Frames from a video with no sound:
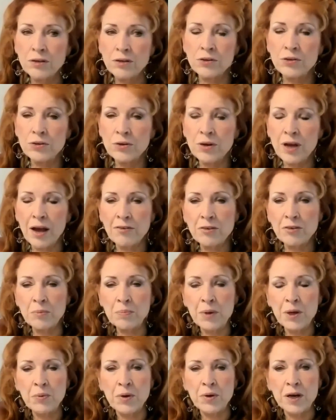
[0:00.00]
you do have to
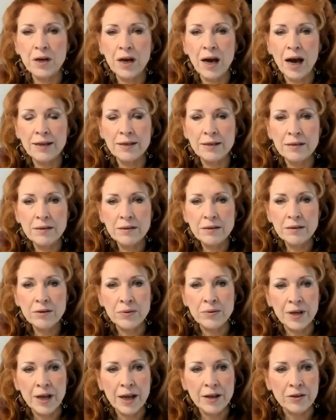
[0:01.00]
be what God
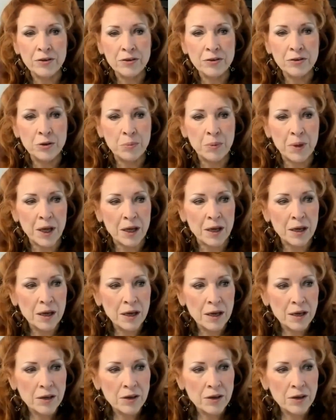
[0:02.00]
created you to be.